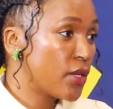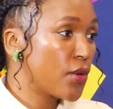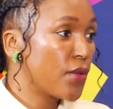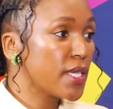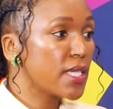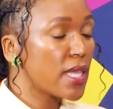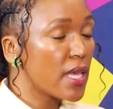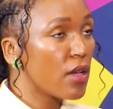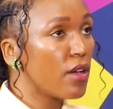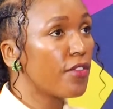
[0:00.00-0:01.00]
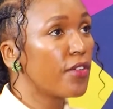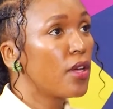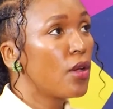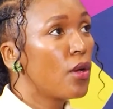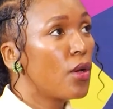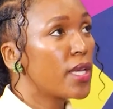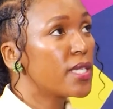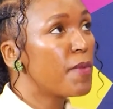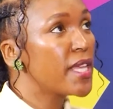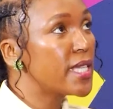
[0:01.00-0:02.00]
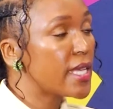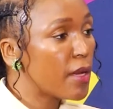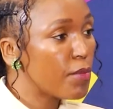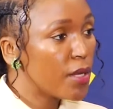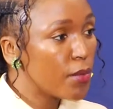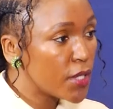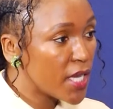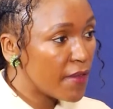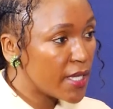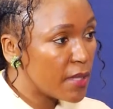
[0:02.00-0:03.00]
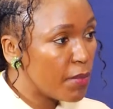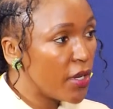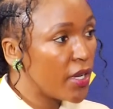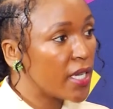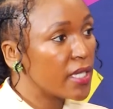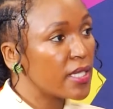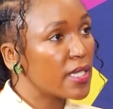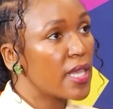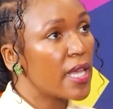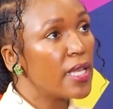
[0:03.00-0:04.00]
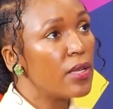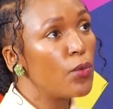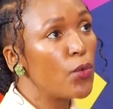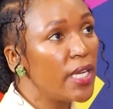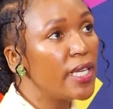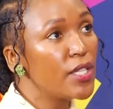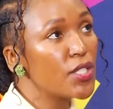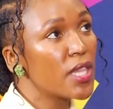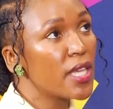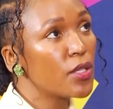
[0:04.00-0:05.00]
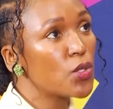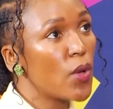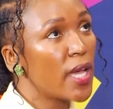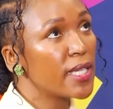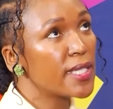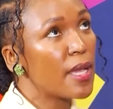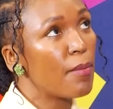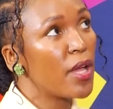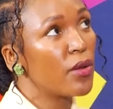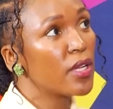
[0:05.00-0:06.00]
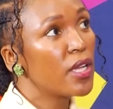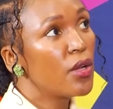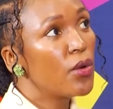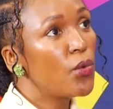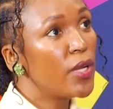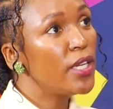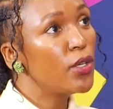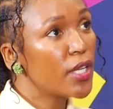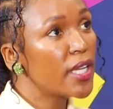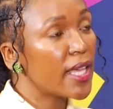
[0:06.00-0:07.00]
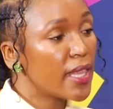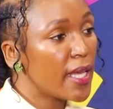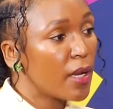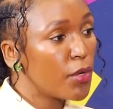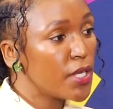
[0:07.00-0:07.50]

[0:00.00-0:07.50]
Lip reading: You know, this thing of expecting young people to have experience, they really need to think twice about really looking at the young